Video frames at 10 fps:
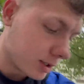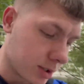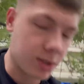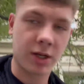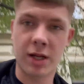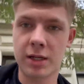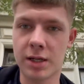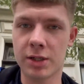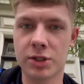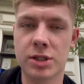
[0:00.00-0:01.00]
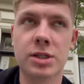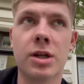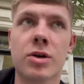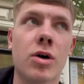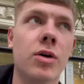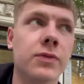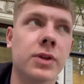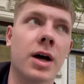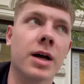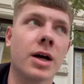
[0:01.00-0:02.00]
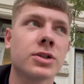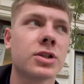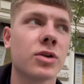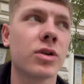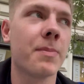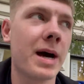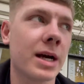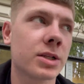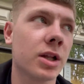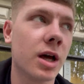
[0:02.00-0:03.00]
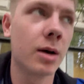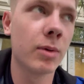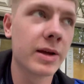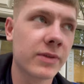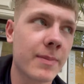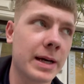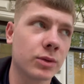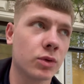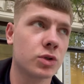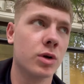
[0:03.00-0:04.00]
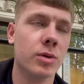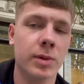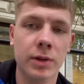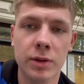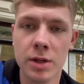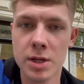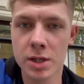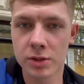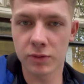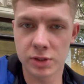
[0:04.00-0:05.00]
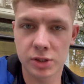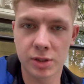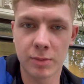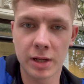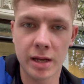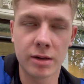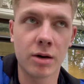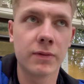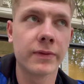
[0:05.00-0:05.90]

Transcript: So like, I just snuck off, like, I just snuck on the back. So like, I waited for the back doors to open, so there's someone getting off.